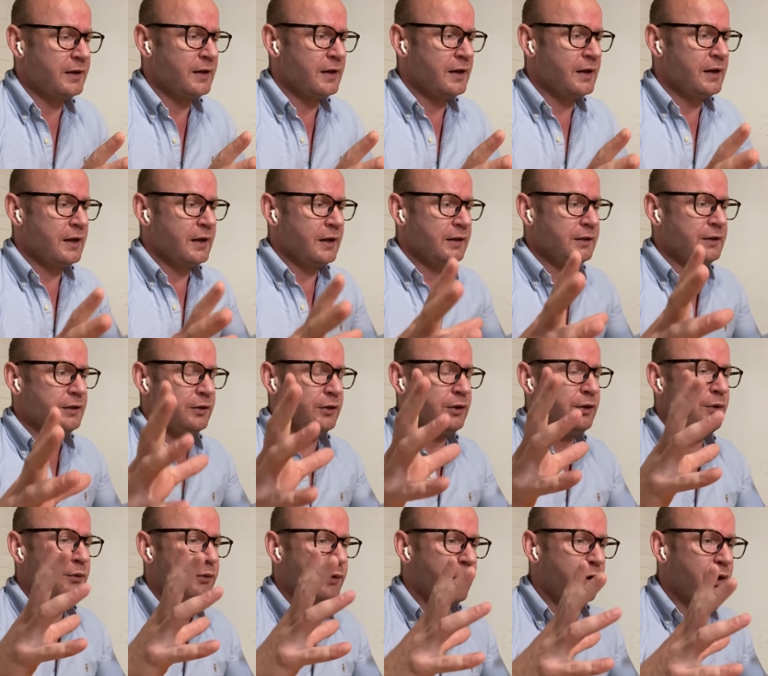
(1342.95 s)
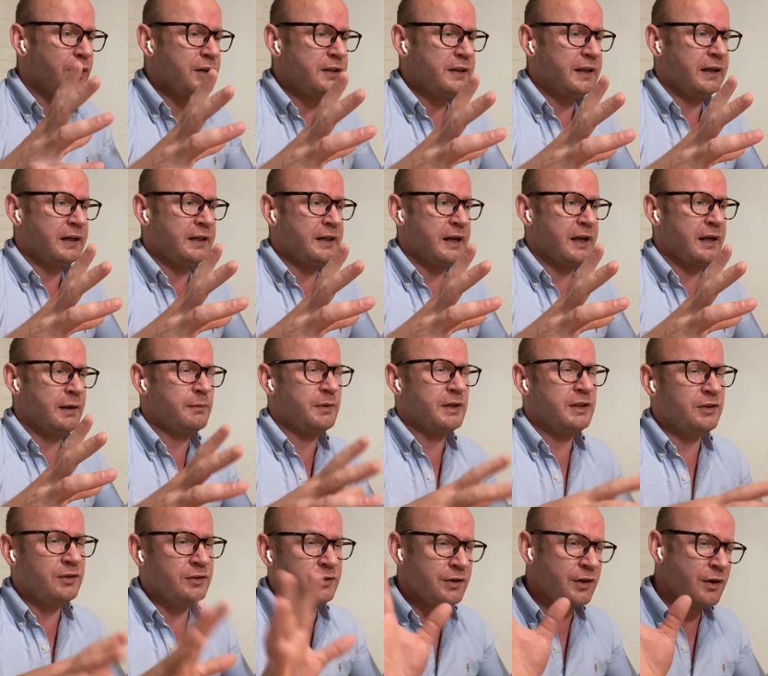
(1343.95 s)
You've heard their name and you
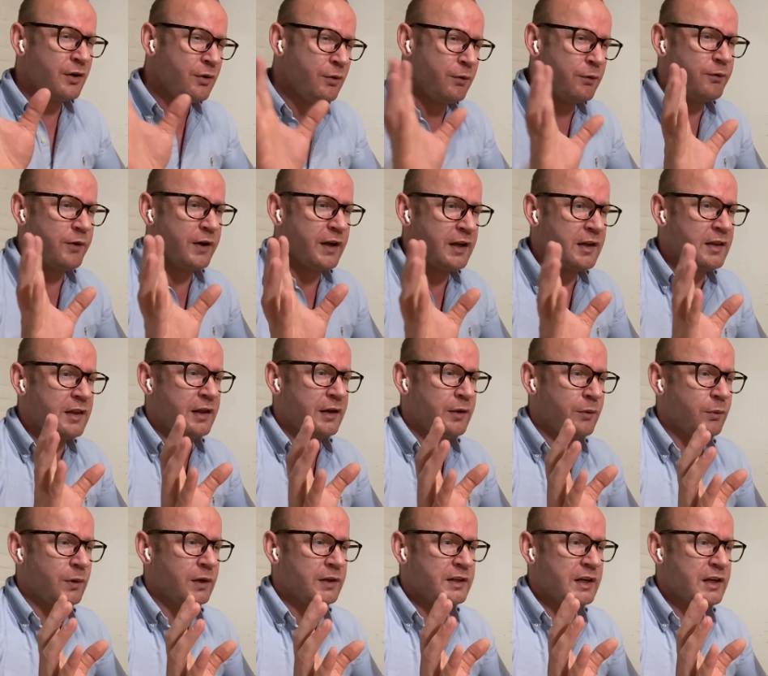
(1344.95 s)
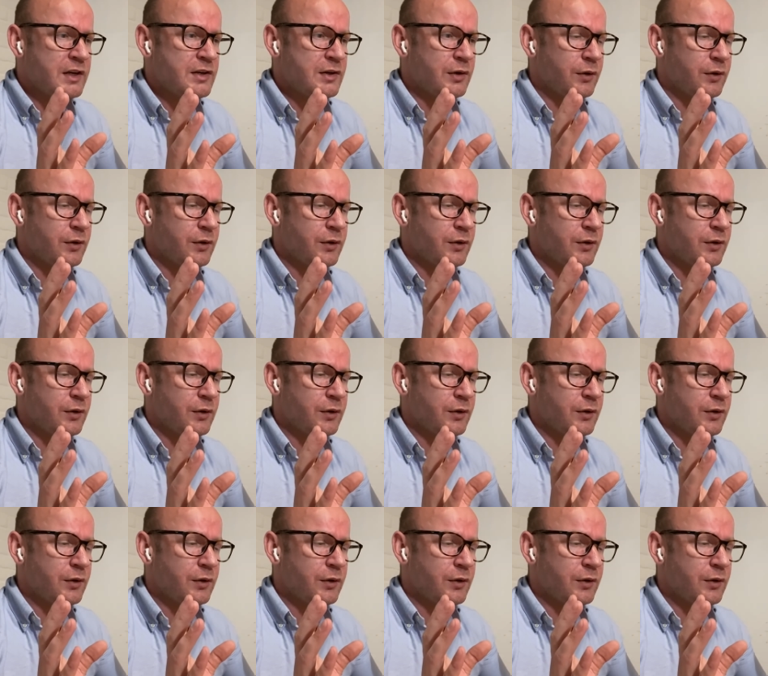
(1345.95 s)
know vaguely what they do.